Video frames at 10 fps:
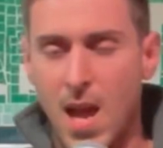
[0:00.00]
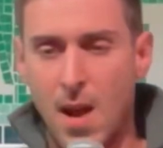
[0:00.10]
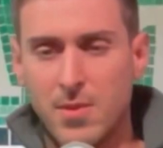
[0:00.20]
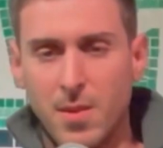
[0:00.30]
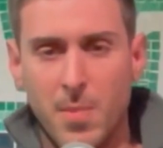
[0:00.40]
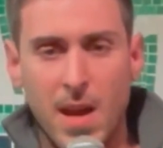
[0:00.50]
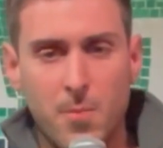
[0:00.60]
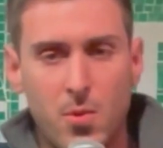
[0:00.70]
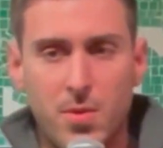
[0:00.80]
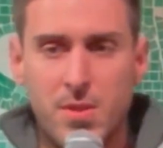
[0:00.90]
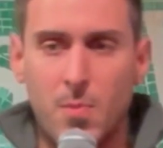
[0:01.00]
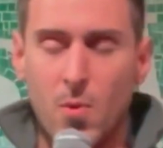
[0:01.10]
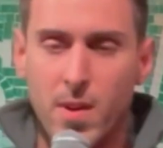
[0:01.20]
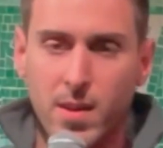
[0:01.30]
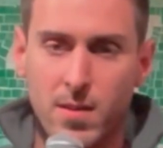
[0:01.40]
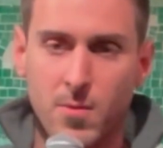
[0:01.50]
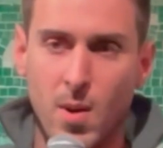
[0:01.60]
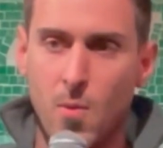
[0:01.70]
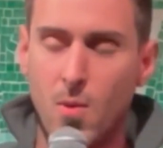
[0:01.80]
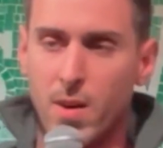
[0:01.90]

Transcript: I was in a bad mood this morning when I woke